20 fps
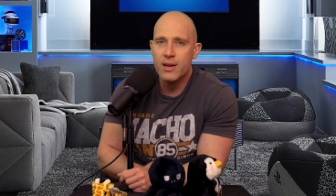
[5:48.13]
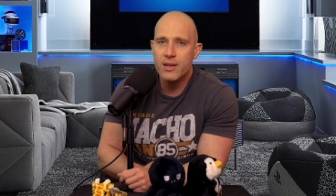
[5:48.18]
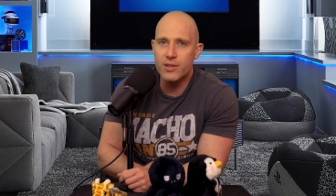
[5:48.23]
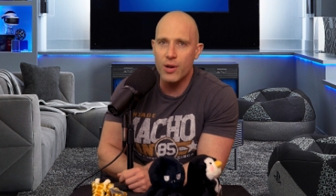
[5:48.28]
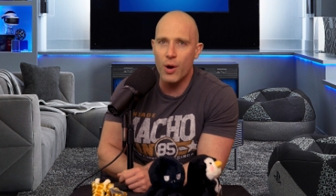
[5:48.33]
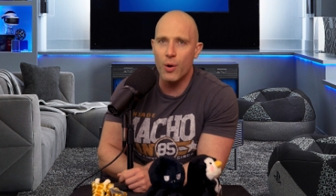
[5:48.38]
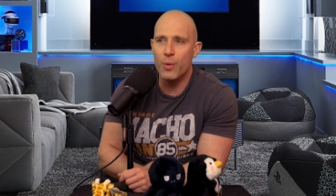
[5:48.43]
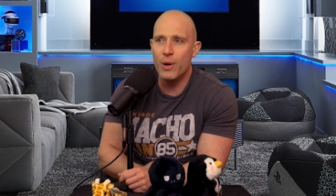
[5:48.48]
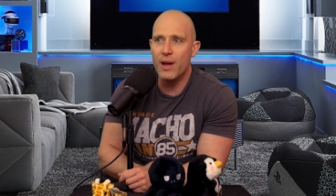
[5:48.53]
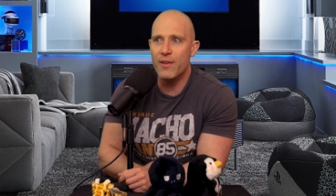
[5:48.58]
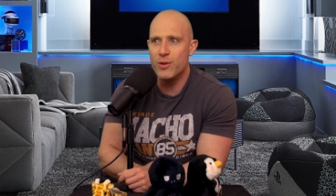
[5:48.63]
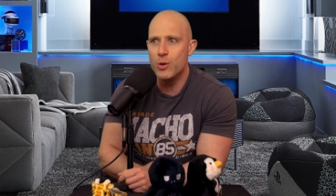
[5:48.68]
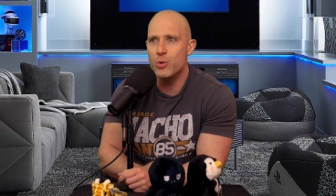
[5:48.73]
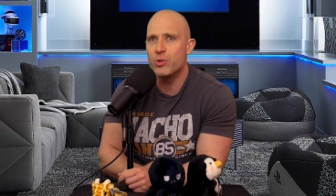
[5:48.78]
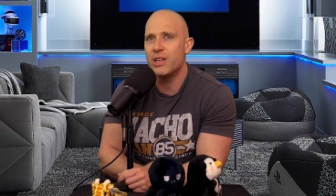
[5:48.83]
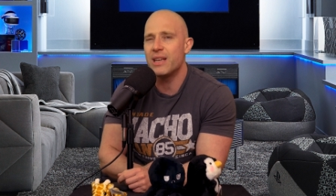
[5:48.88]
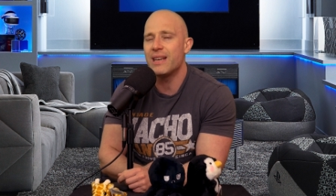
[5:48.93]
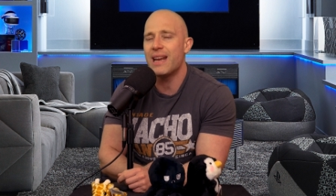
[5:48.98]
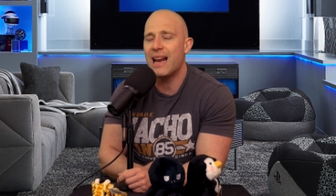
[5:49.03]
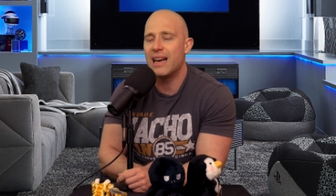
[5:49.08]
So if you
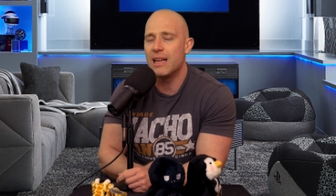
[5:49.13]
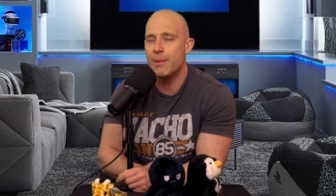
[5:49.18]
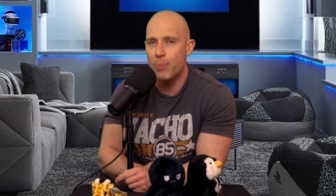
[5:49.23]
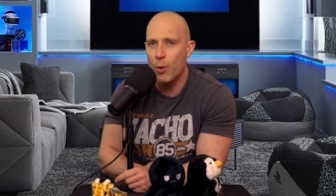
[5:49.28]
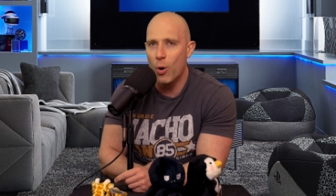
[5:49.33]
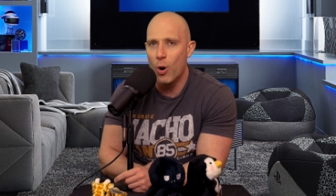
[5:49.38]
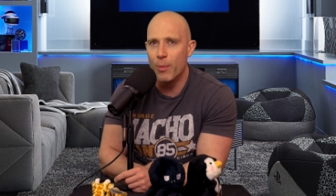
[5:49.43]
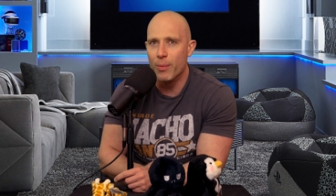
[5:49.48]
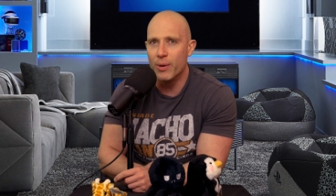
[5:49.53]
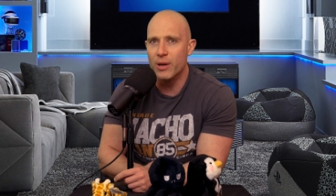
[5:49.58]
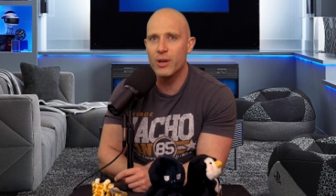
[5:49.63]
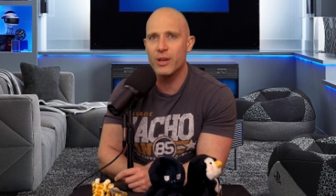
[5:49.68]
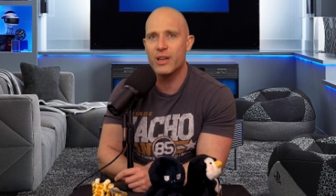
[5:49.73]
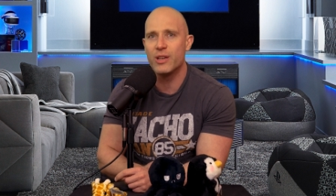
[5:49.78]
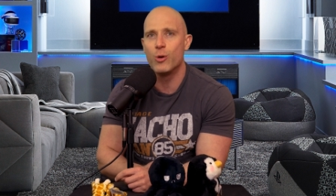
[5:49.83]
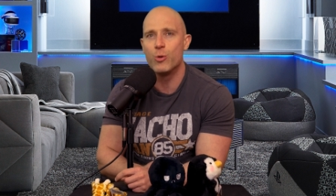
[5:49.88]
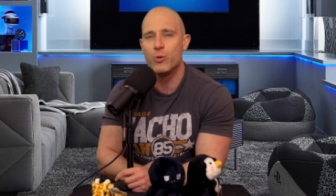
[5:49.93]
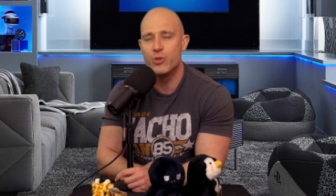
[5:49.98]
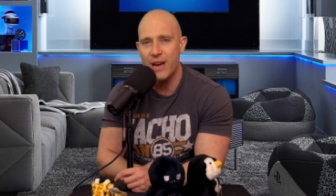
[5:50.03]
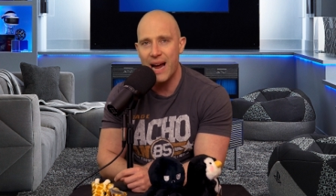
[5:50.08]
see Natalie Portman
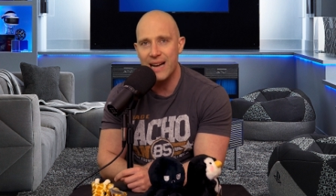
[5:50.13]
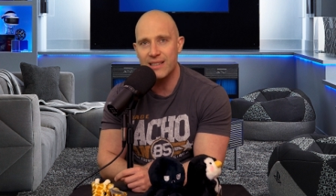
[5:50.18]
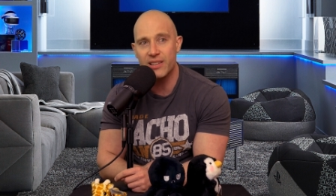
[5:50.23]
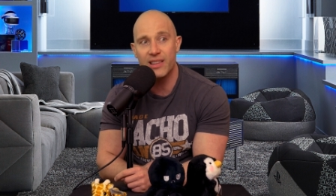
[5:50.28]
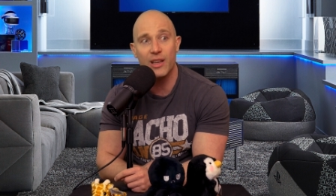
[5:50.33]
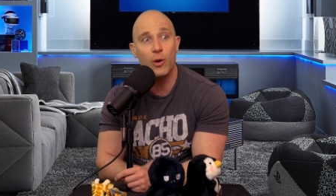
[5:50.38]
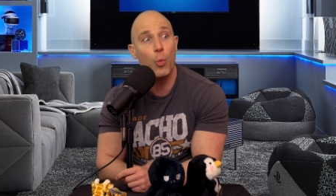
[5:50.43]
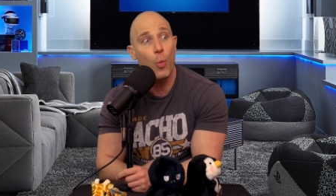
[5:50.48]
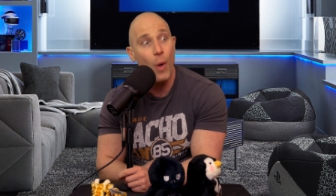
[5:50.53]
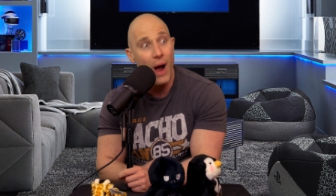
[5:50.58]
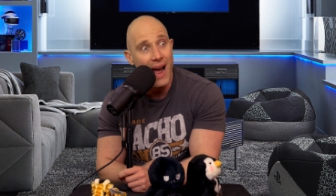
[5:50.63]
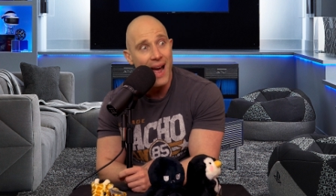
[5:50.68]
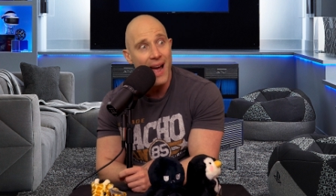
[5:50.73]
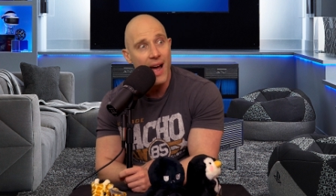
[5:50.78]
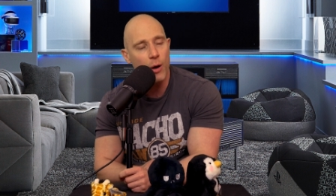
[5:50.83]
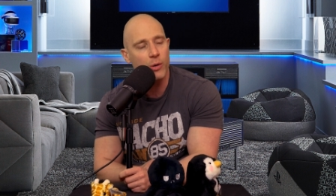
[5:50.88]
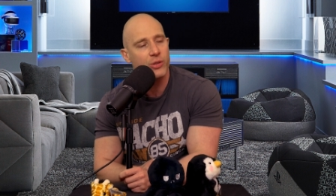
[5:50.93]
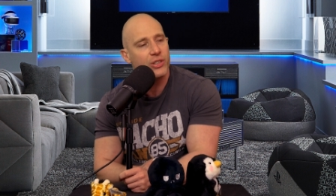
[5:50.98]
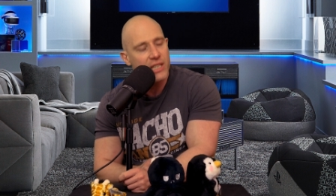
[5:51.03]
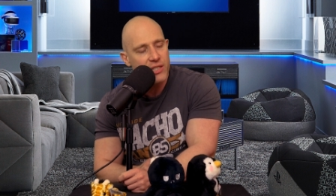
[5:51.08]
looking all jacked and think,
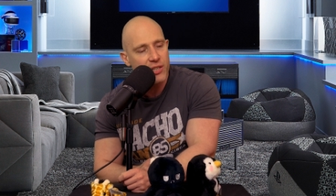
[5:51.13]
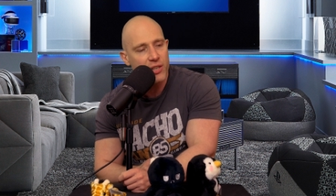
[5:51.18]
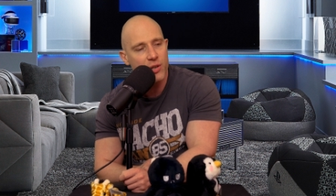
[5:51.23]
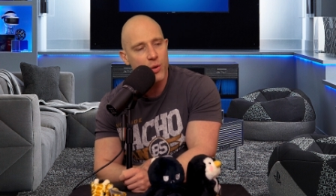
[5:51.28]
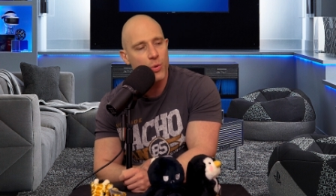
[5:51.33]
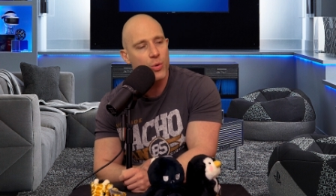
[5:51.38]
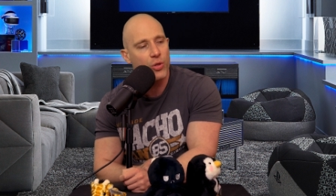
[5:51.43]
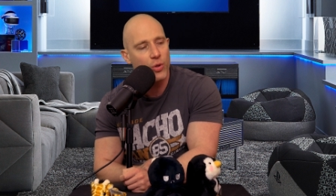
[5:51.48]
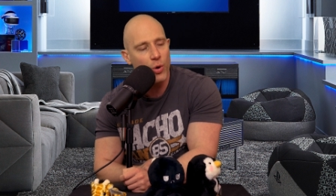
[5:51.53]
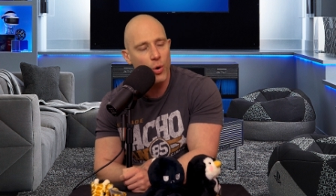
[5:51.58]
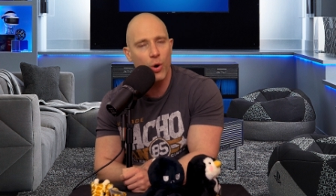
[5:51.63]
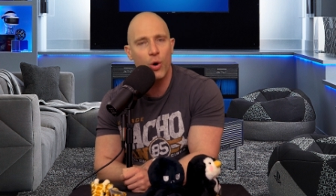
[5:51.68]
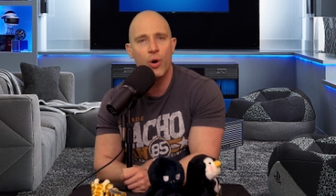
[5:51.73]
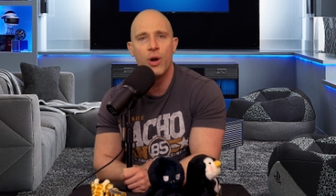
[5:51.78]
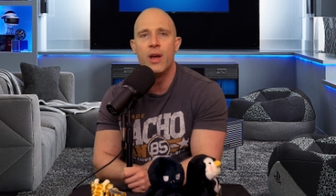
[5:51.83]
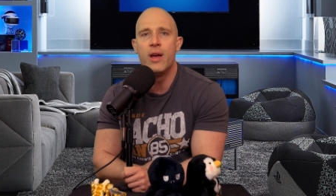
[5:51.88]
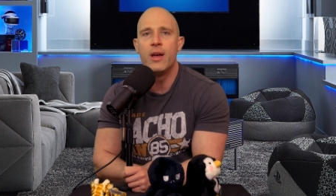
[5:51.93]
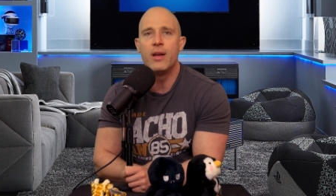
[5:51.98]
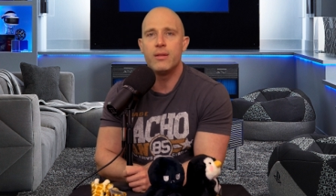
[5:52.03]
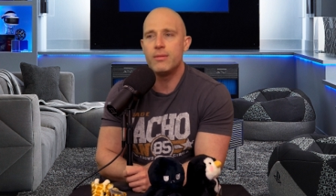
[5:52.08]
wow, she's a new
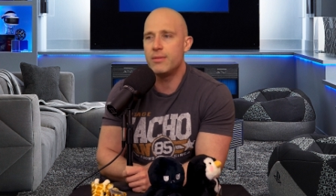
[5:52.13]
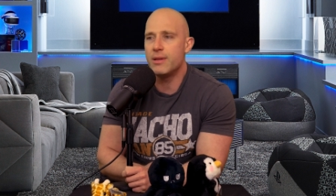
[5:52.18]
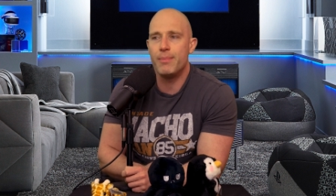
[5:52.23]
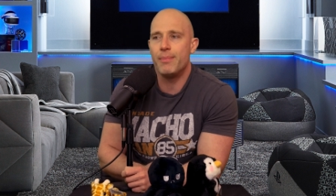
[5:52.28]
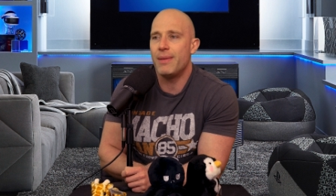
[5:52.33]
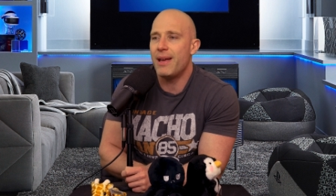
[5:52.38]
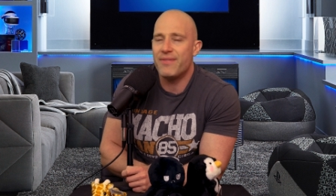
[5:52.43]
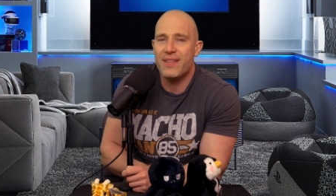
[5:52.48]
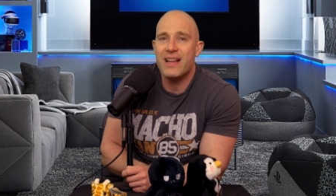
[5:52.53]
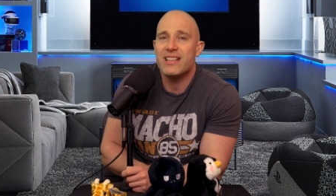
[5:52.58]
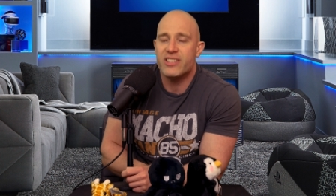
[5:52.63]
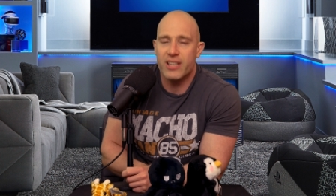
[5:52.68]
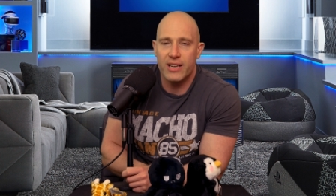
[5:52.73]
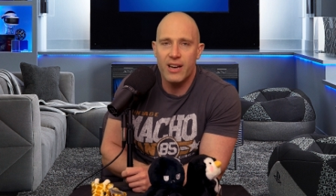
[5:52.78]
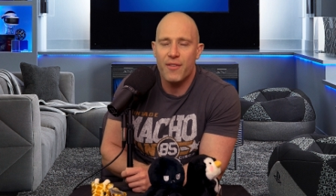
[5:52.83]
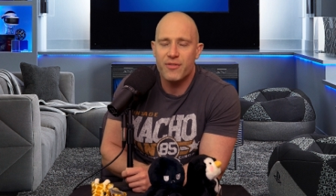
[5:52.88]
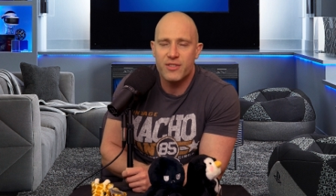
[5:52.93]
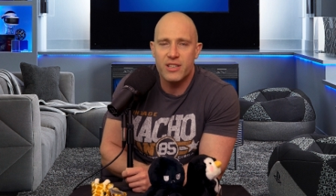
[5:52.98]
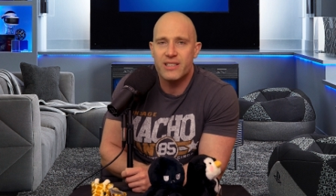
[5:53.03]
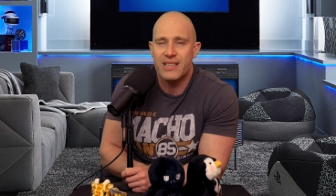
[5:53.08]
Thor, if that's
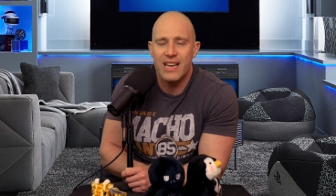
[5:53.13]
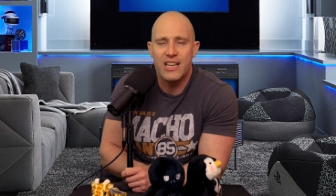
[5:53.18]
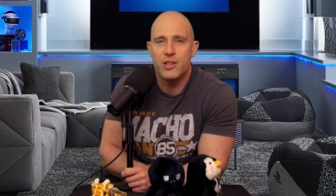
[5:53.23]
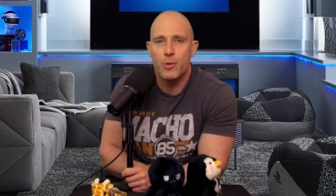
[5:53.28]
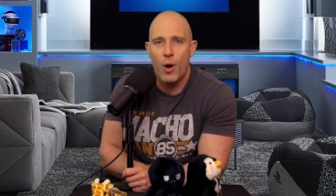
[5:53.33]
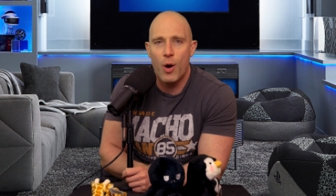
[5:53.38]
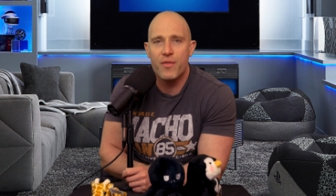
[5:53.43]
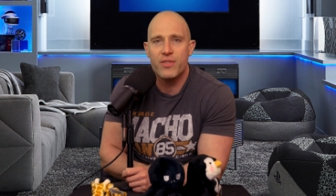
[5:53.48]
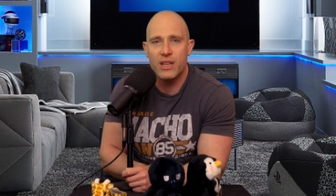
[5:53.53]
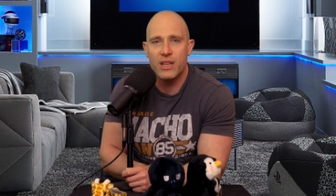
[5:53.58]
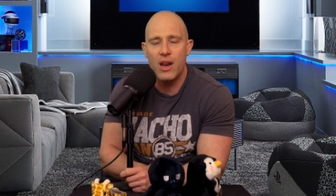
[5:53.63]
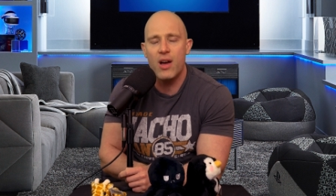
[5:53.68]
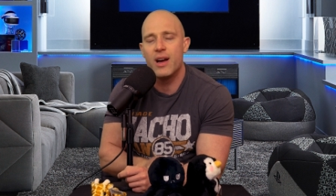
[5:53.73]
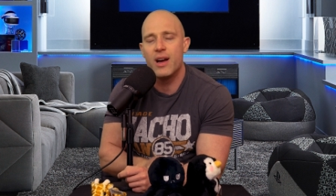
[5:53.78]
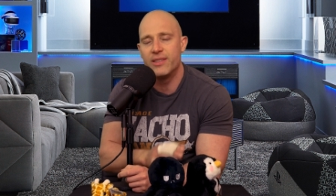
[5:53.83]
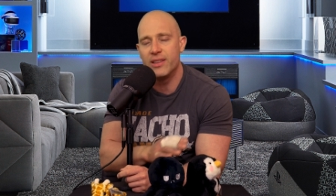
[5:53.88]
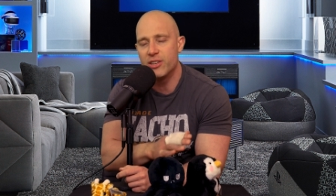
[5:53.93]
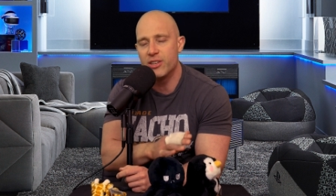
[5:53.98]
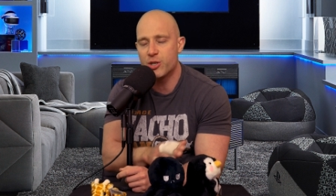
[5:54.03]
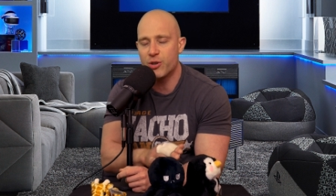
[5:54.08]
enough to send you over the
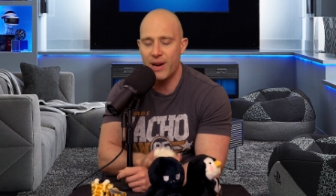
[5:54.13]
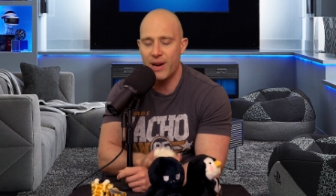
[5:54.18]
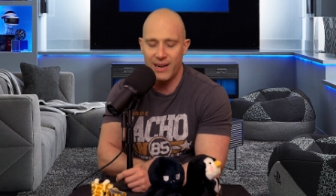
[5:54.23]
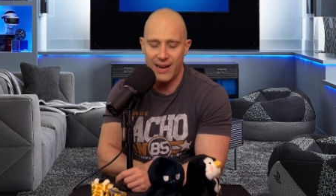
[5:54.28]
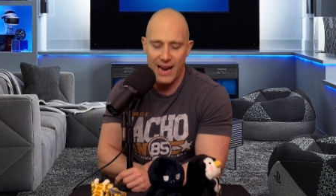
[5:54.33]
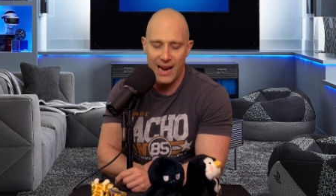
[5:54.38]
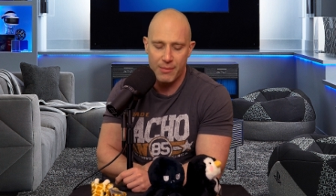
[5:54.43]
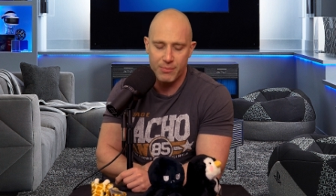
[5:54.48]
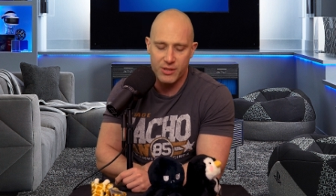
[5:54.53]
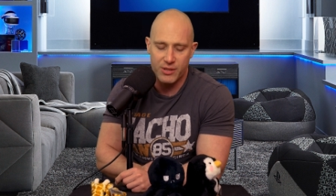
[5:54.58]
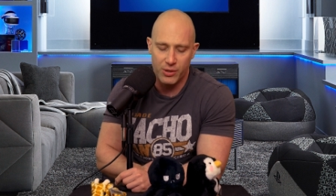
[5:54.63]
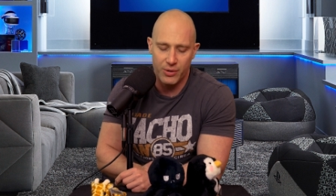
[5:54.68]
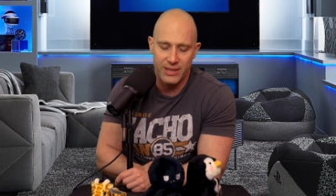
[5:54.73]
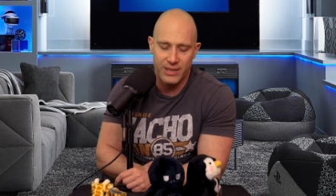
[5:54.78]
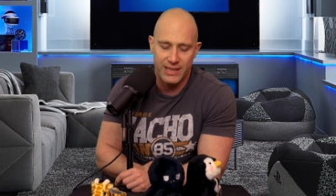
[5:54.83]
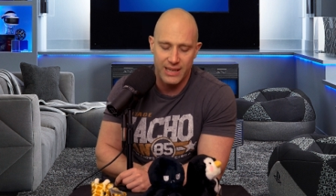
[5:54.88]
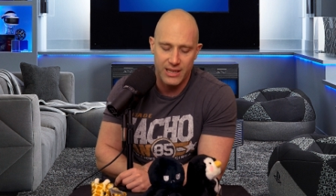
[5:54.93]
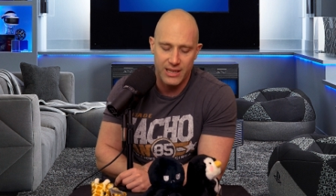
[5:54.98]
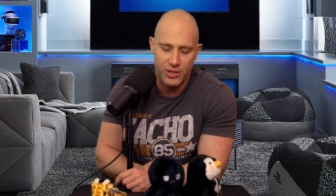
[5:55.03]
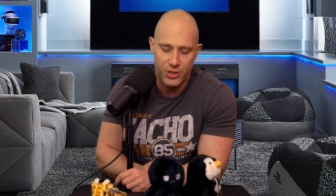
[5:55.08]
line, then the trailer
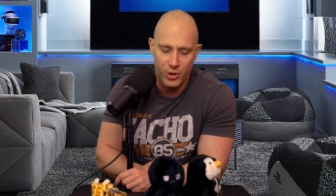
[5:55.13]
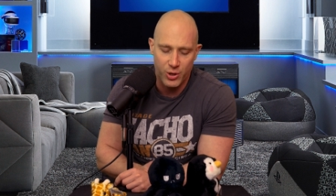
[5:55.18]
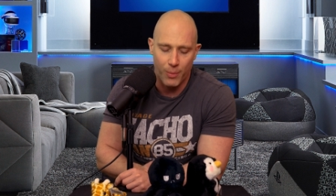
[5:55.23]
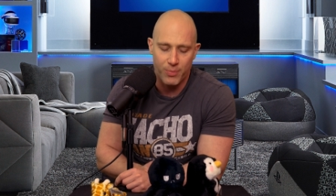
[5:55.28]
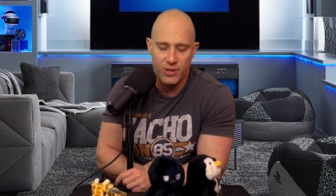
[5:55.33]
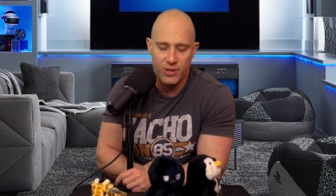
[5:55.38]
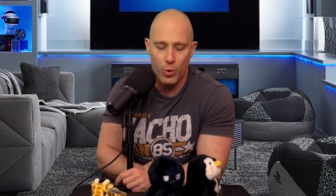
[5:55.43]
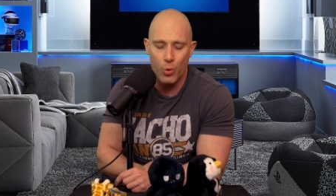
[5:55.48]
absolutely did its job.